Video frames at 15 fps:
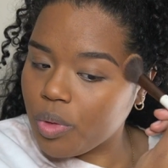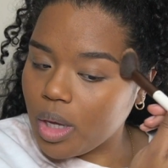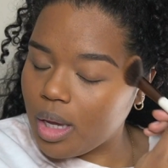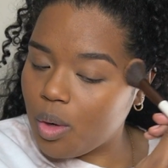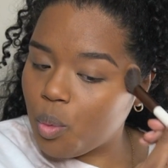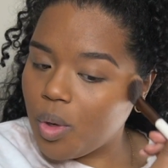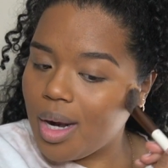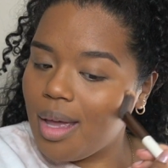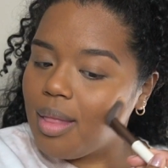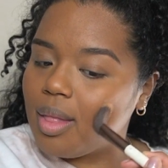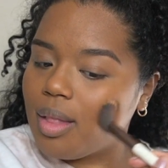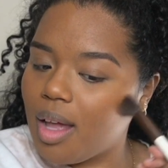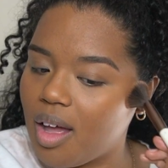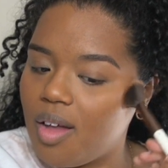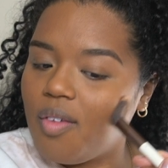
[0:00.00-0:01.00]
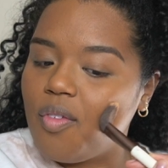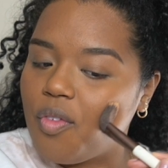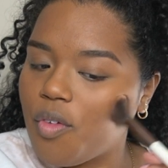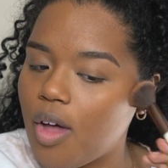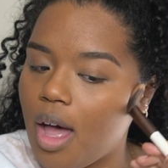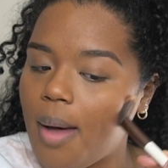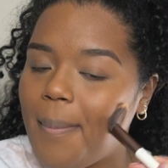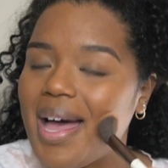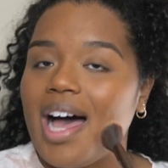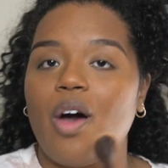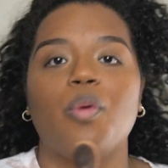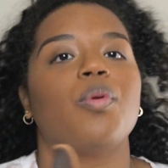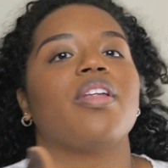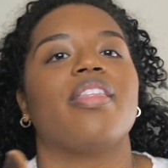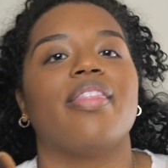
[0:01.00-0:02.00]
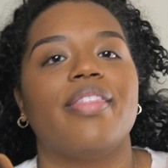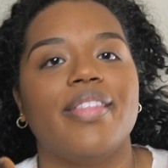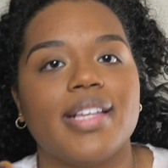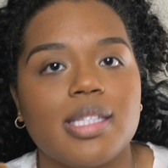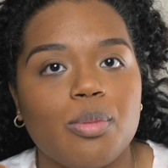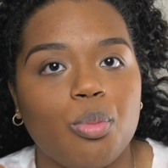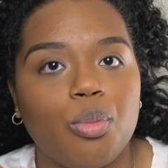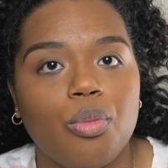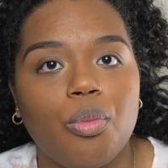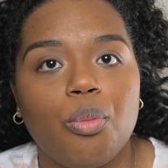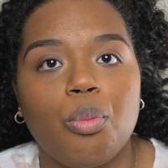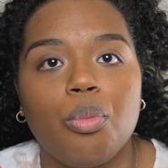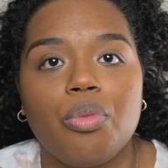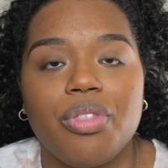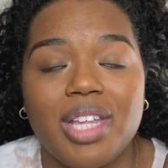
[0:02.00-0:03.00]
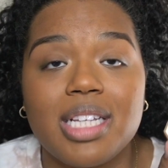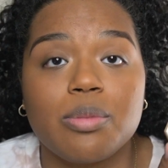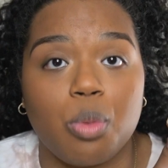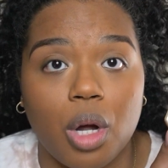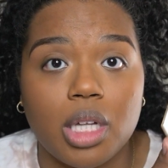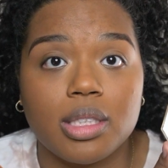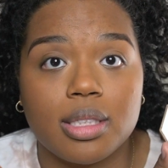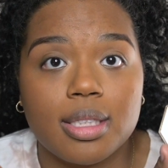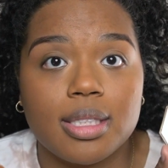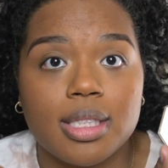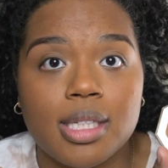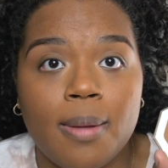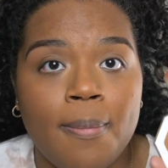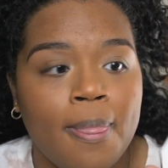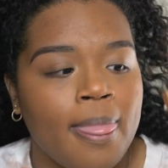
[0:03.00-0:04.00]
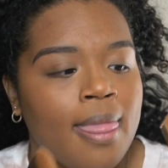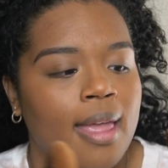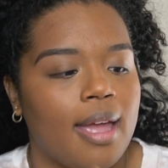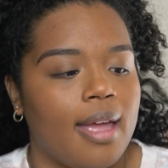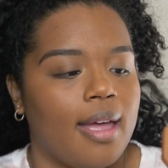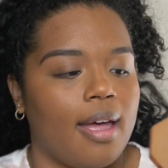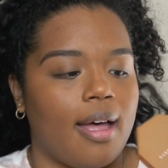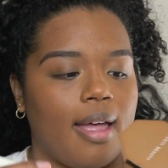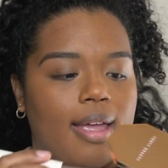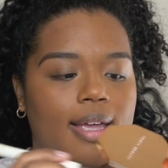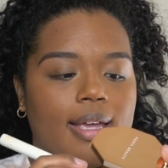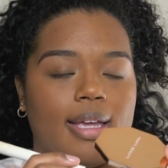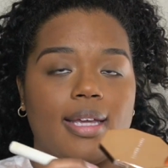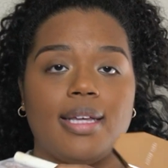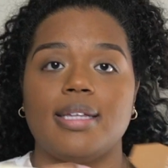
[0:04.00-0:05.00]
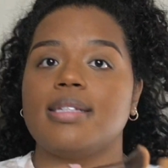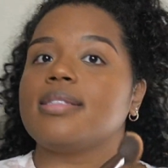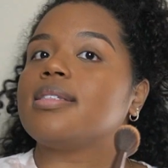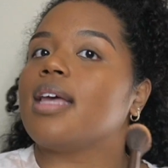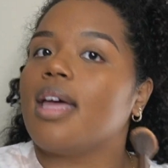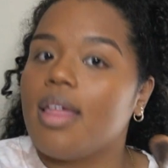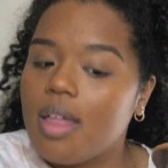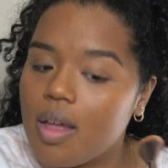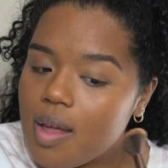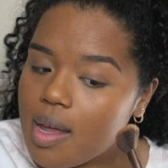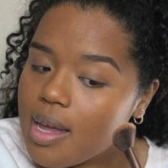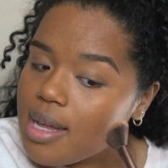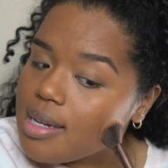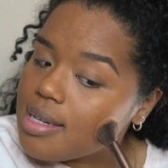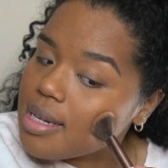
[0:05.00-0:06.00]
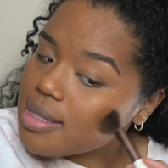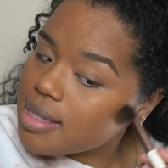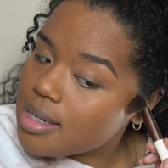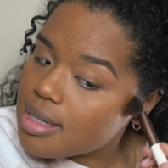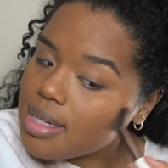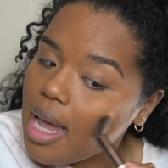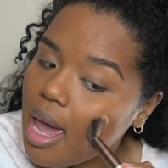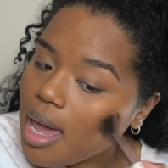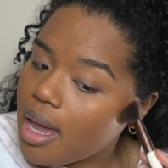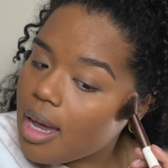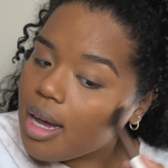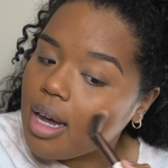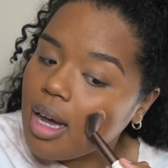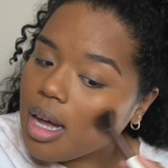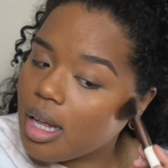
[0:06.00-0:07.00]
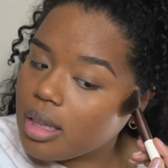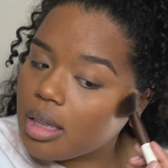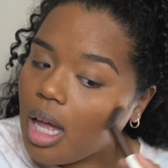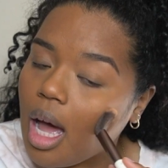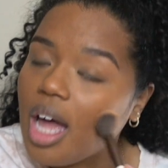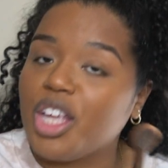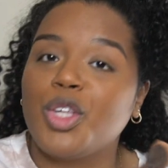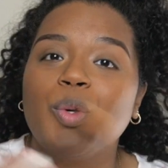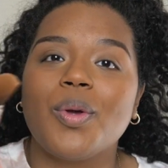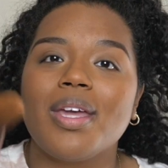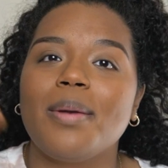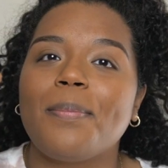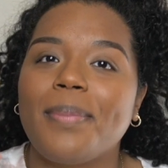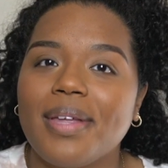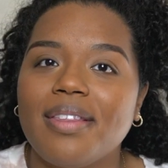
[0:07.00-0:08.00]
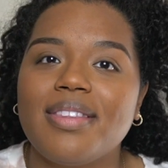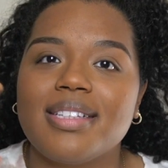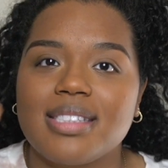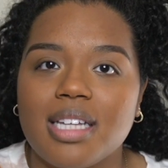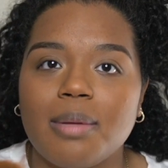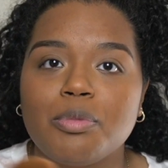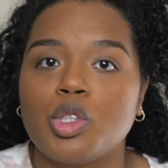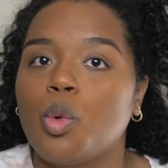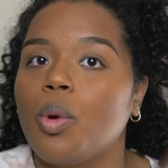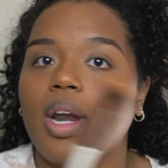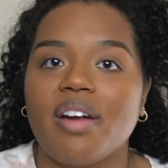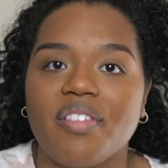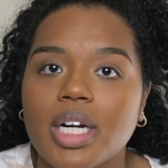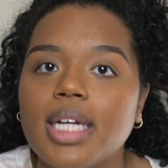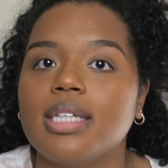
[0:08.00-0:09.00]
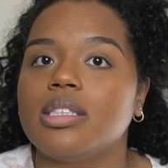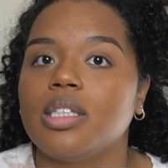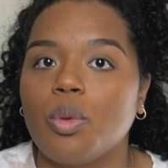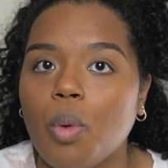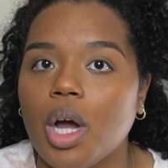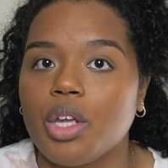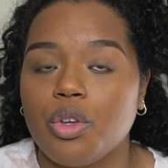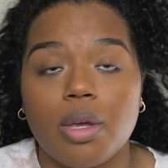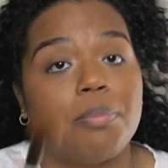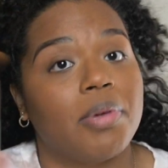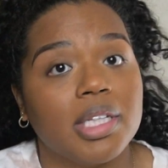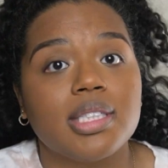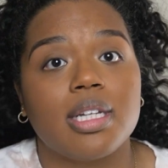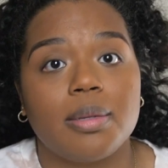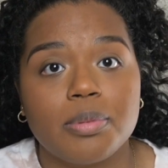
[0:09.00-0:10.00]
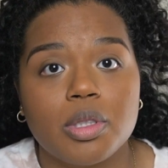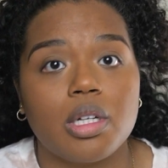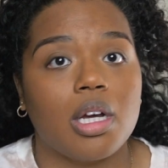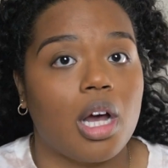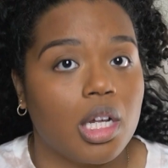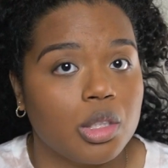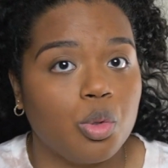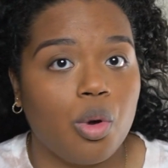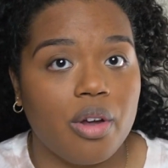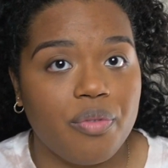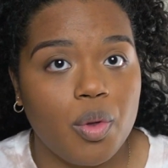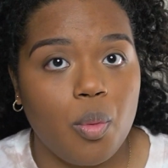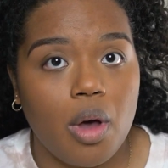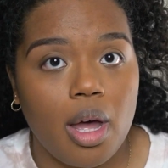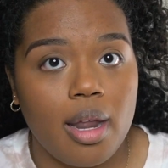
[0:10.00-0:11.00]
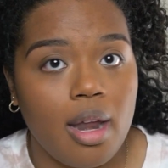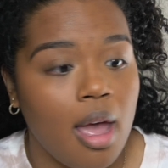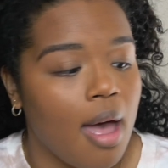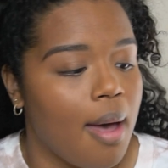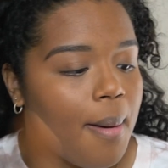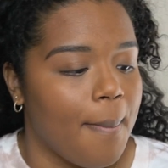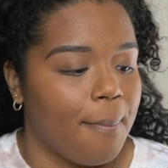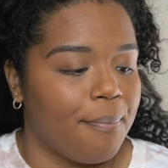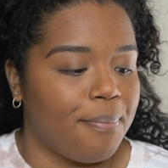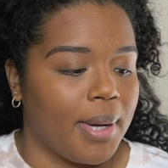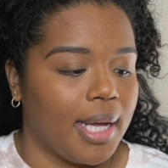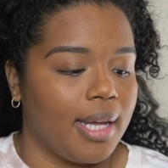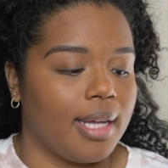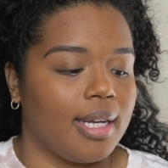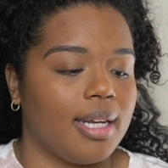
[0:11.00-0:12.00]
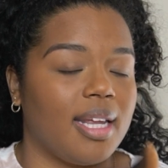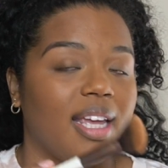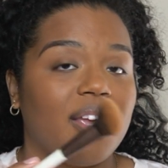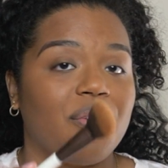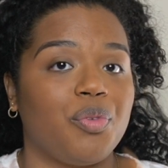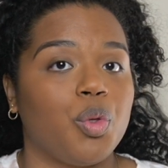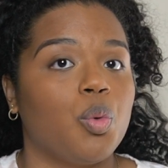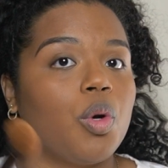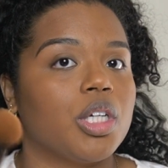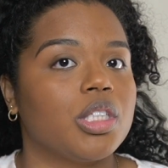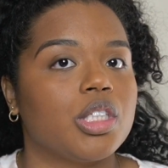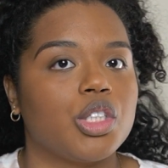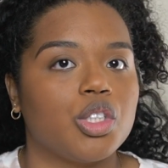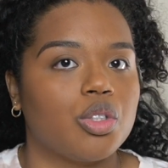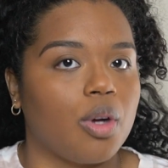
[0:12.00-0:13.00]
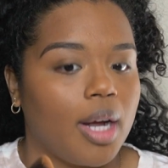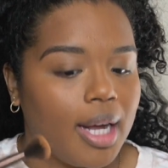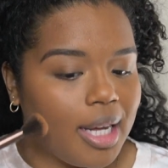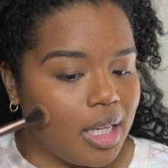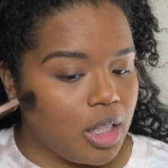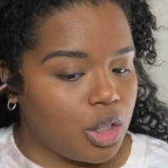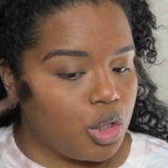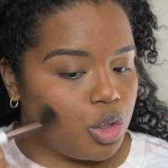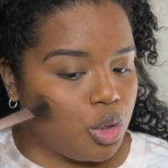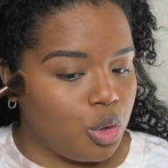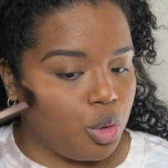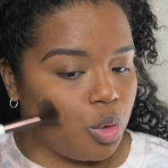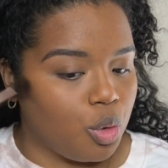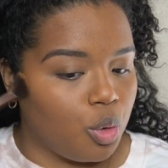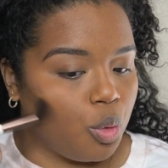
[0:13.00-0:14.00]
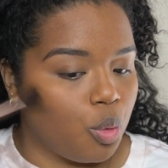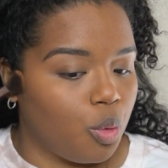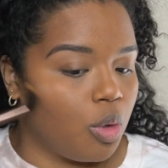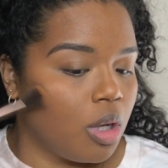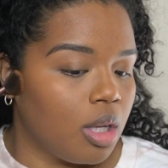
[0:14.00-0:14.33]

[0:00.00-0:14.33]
And what I love about these bronzers is it doesn't take a lot. You can build this up to whatever it is you want. You can build it up to a contour if you want, but if you are just trying to